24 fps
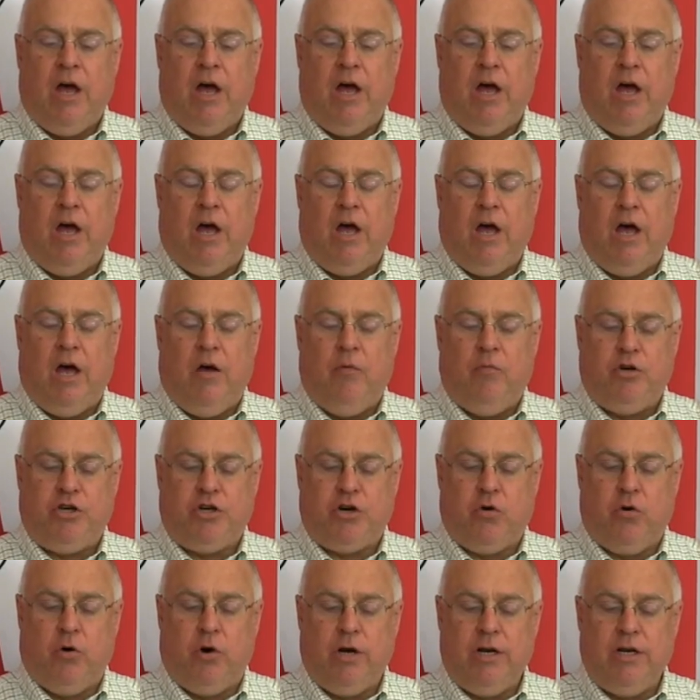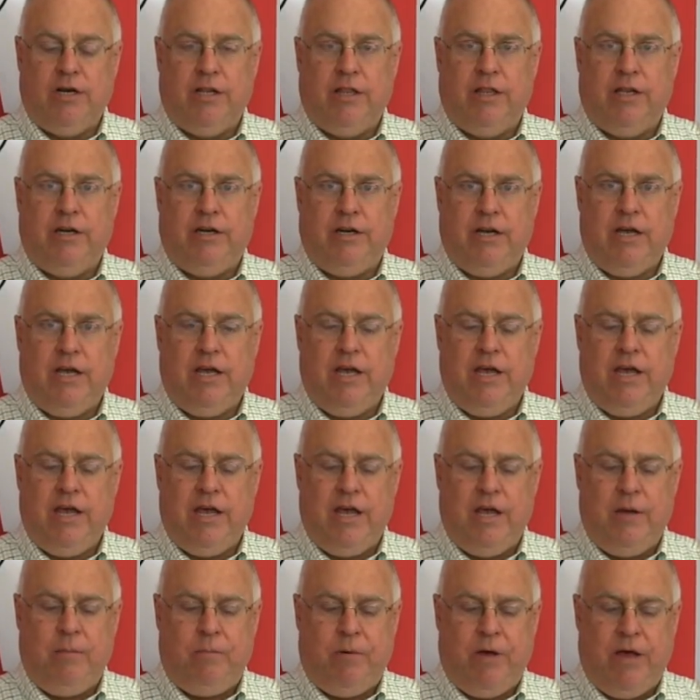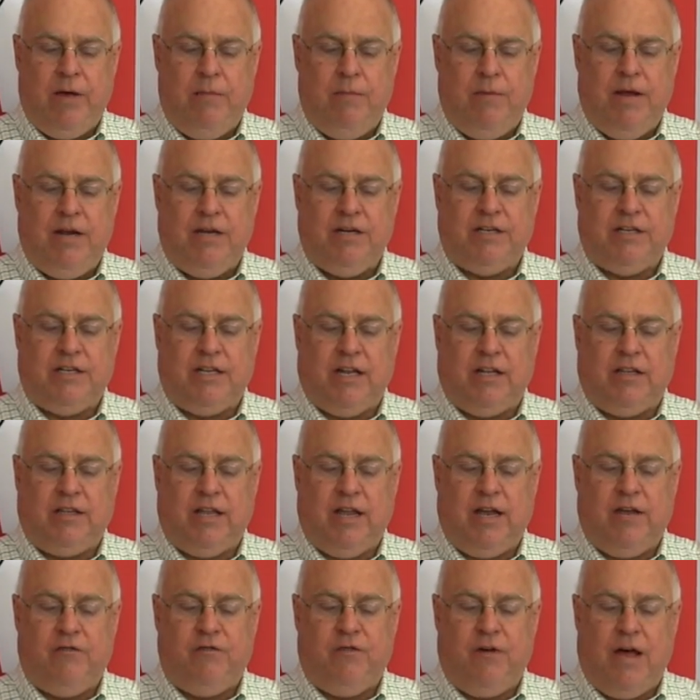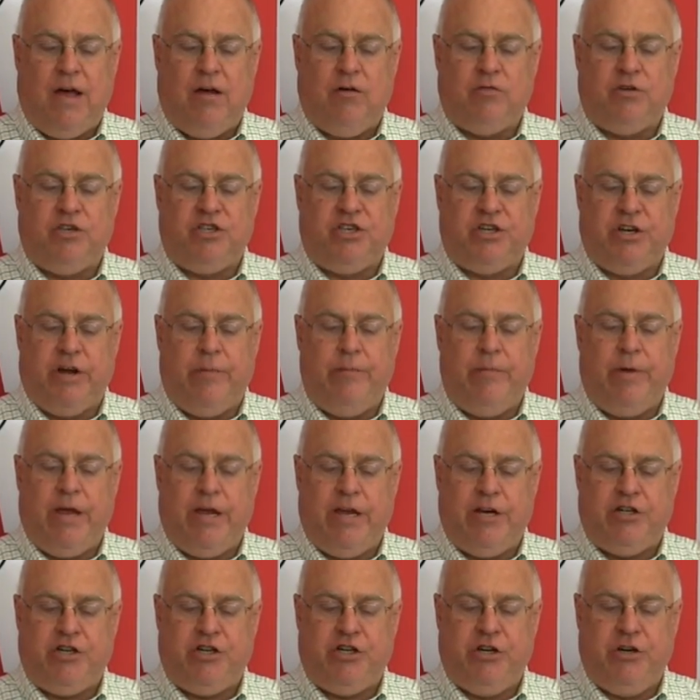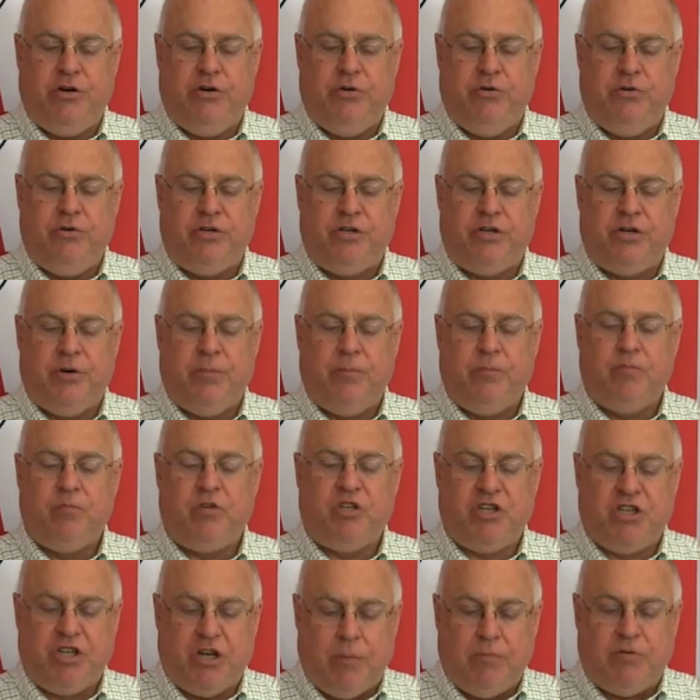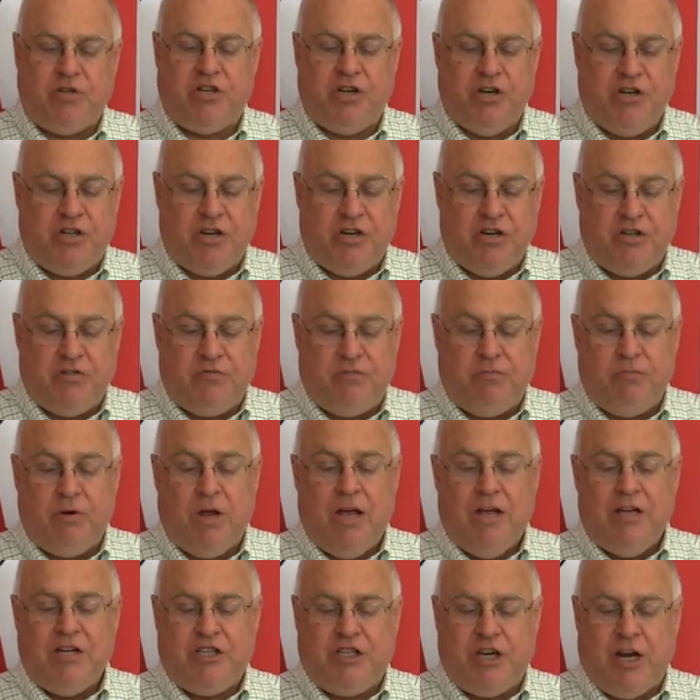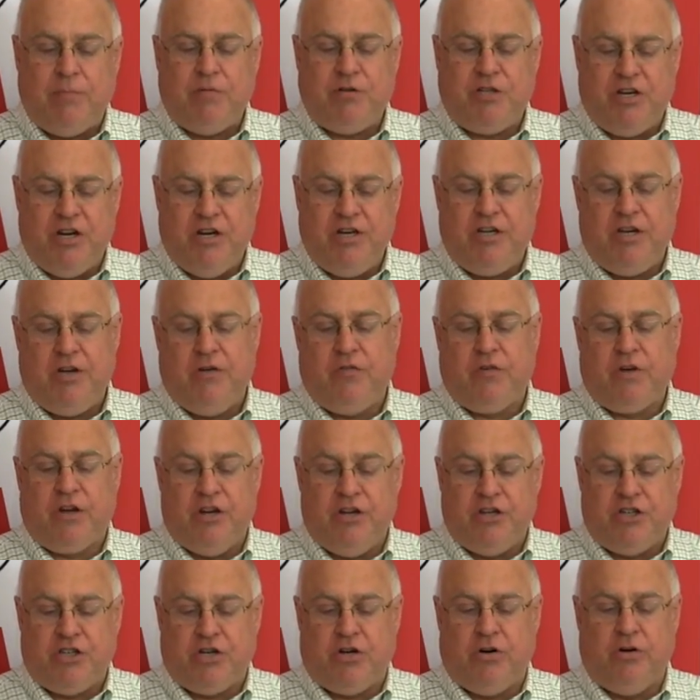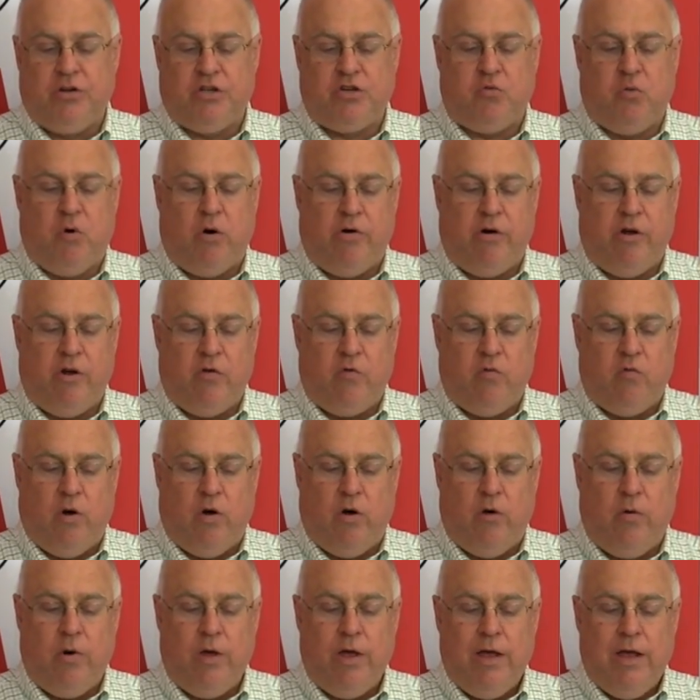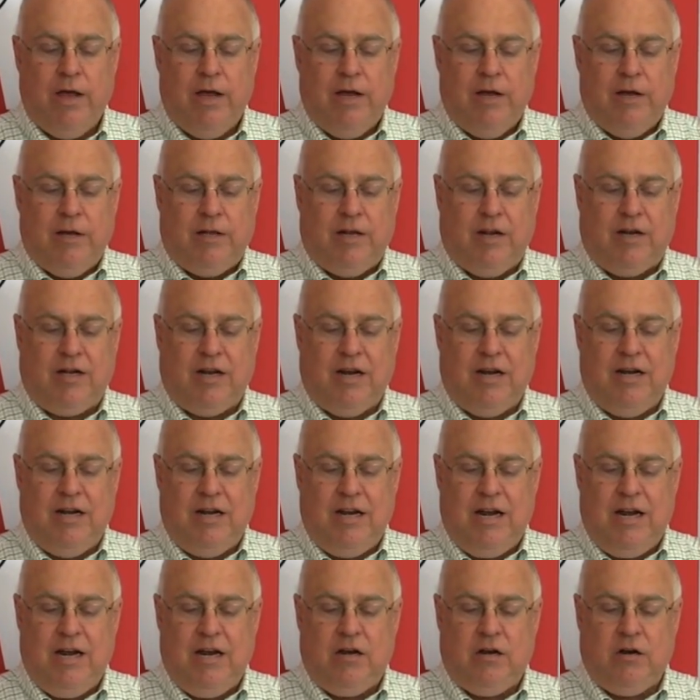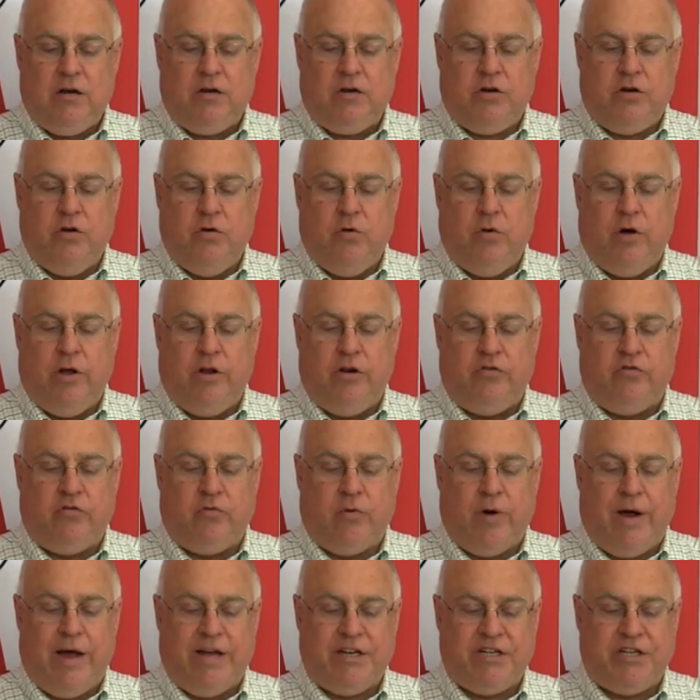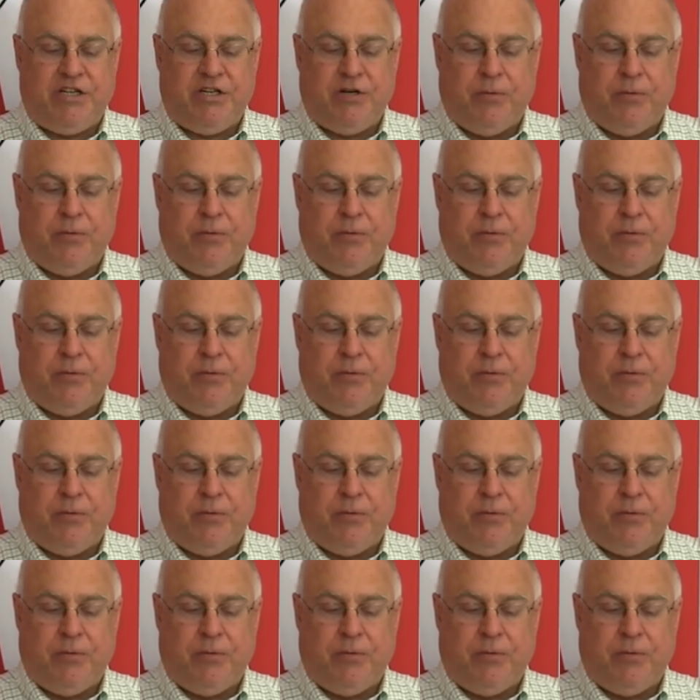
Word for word: uh, which according to the DEEP means that they found some issues, substantive, substantive concerns, quote unquote, that they need to address